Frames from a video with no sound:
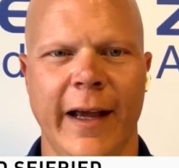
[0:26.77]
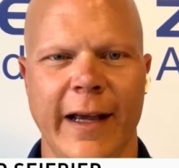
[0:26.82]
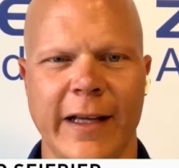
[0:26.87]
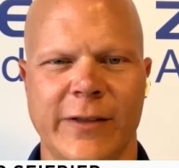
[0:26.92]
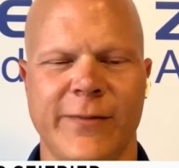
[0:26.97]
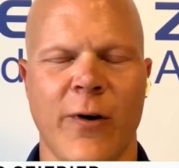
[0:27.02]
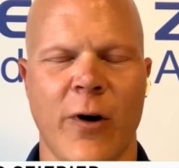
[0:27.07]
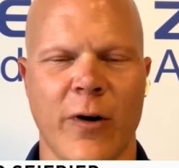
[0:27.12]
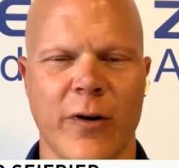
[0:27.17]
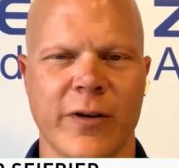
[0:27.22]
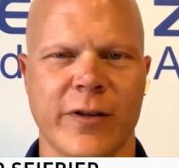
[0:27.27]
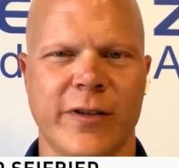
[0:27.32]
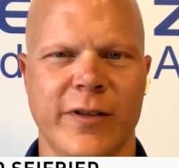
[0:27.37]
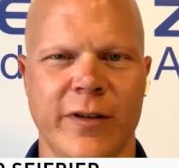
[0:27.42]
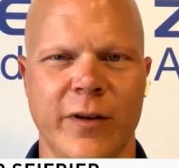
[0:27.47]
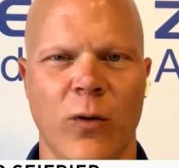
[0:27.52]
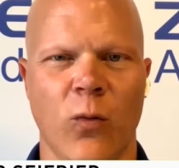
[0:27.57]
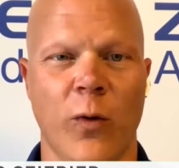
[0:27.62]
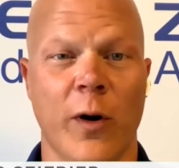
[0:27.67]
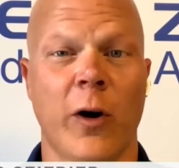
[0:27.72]
as far
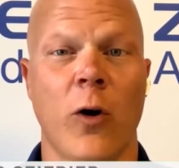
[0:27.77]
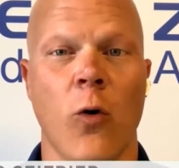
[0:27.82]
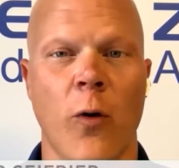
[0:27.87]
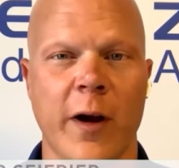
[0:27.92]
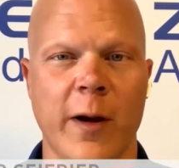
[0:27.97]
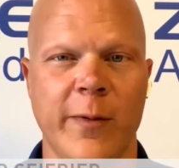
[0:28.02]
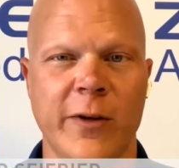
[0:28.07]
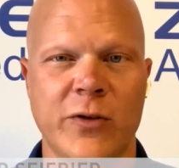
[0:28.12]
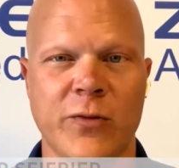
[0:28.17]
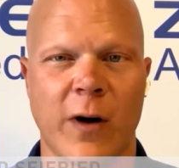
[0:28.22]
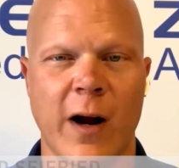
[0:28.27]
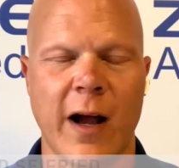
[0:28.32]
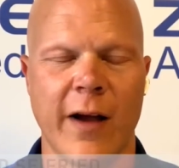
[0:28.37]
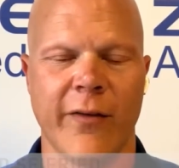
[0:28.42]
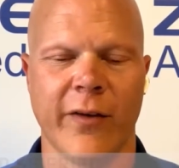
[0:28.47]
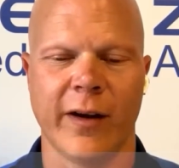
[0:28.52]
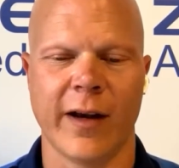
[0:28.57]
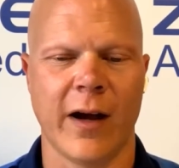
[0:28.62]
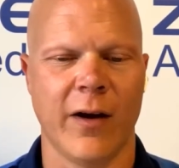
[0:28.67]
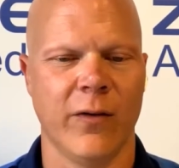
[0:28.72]
as, you know, we're going to be
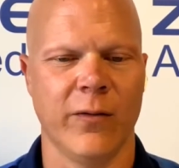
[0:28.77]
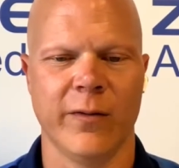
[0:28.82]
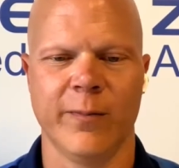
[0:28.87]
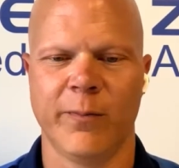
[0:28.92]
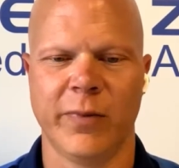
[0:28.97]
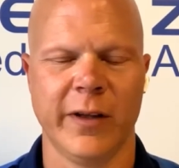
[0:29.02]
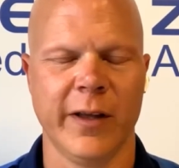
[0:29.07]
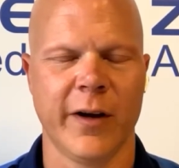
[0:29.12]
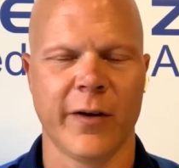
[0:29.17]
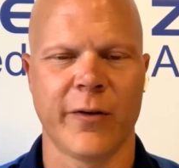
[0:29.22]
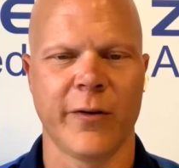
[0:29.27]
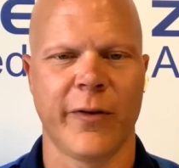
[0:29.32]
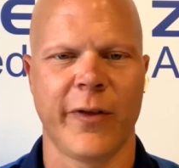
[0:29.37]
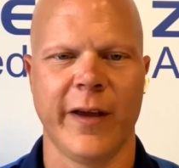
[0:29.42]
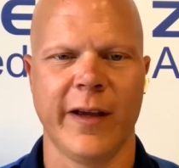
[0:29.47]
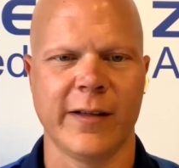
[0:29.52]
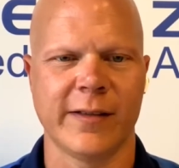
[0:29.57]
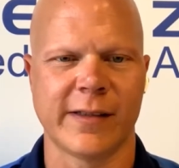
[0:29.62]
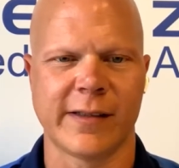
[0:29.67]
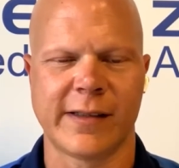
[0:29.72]
driving. Now, political
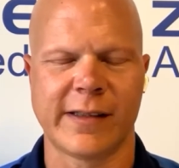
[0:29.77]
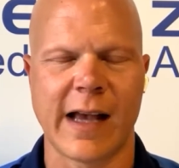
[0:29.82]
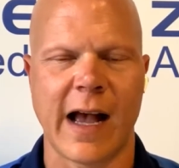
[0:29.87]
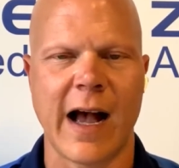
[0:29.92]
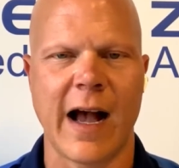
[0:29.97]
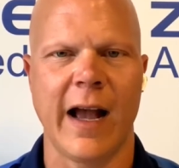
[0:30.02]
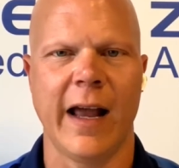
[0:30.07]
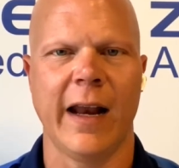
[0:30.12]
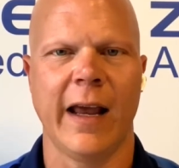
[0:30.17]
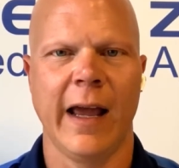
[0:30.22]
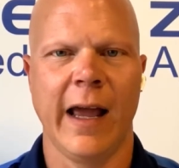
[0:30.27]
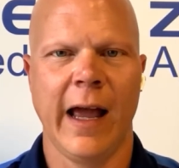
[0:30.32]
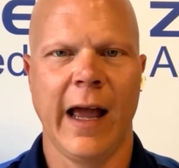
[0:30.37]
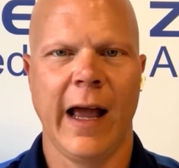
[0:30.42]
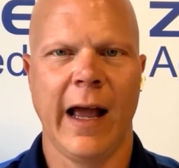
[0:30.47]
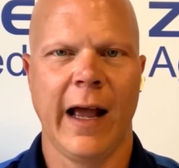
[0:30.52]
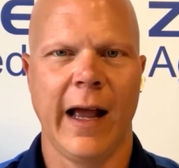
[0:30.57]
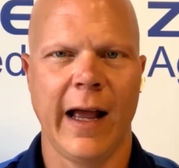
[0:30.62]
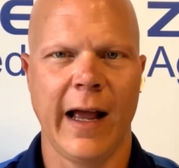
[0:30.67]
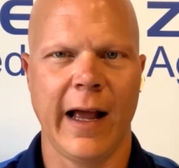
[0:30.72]
things aside,
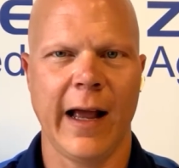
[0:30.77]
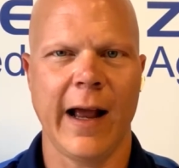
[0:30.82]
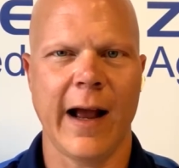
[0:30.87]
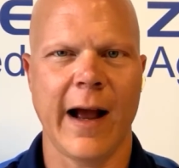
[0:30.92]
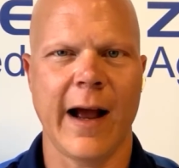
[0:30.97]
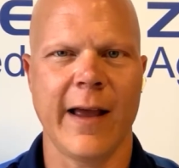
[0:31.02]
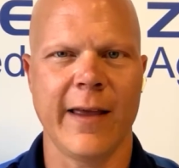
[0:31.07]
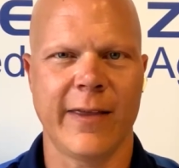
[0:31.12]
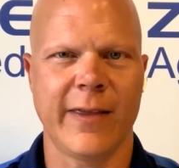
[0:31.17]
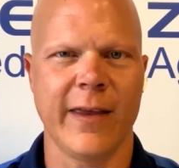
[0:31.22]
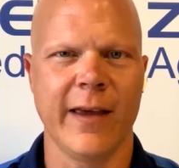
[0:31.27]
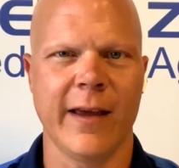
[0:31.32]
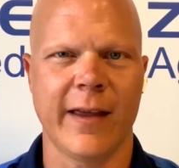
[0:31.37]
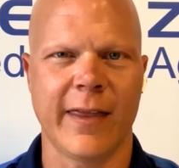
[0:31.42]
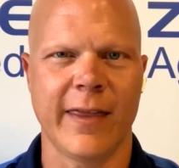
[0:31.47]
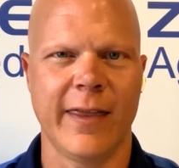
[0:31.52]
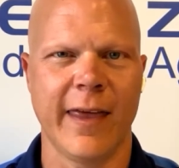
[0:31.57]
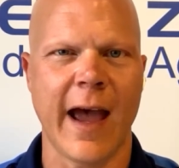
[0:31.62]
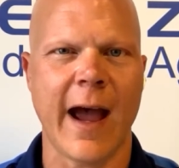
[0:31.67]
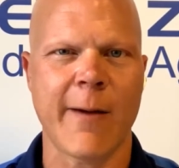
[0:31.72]
I
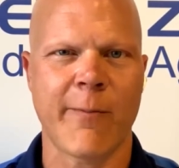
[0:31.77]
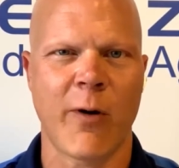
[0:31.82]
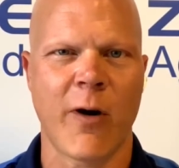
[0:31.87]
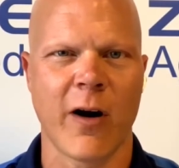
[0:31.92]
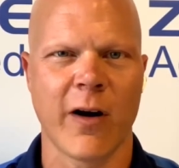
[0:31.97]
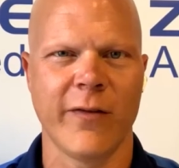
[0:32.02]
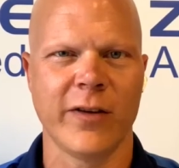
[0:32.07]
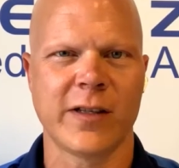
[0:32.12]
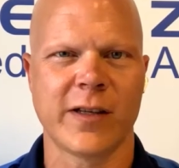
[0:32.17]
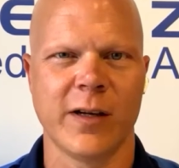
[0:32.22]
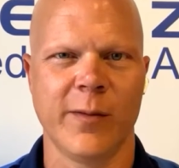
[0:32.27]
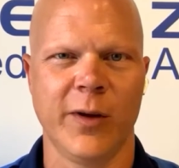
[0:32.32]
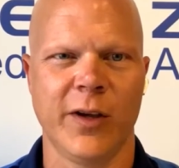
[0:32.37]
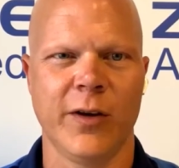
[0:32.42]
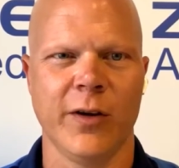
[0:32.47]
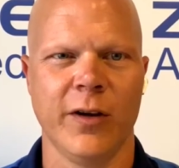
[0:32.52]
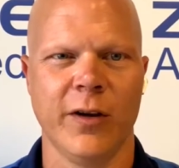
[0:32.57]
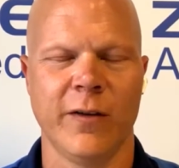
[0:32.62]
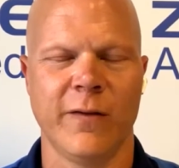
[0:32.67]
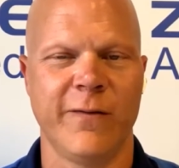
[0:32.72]
think that part of it's going to be
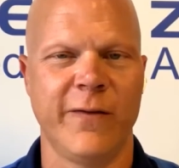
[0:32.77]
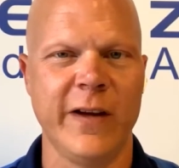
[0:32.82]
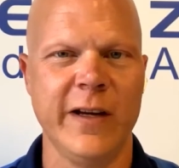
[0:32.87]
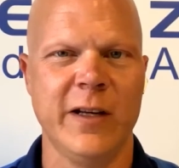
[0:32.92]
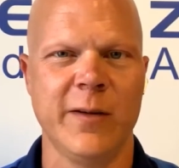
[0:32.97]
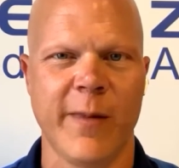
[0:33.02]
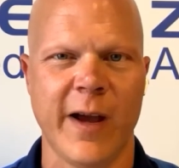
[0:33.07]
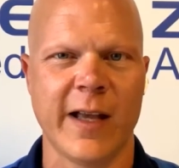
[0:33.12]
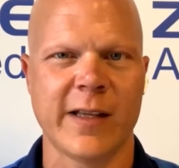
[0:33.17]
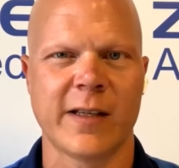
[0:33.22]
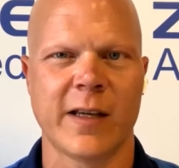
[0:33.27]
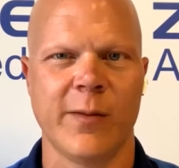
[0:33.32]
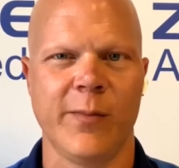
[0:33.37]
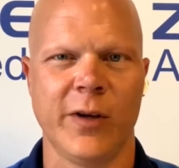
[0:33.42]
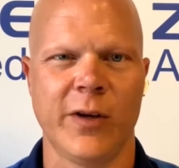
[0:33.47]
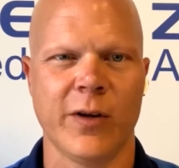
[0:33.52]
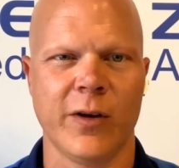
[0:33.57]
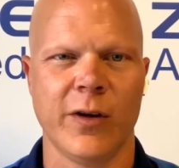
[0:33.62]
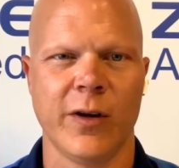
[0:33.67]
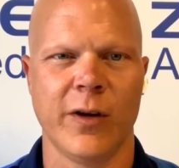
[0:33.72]
good. Feed demand's going
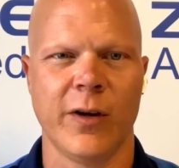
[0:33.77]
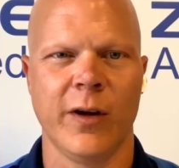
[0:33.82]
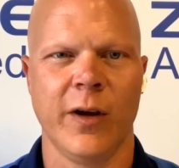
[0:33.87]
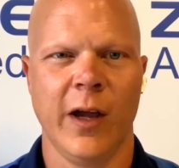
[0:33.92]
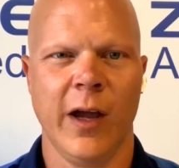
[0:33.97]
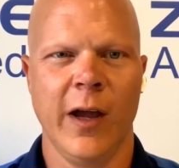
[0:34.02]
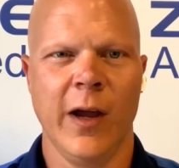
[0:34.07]
to be good,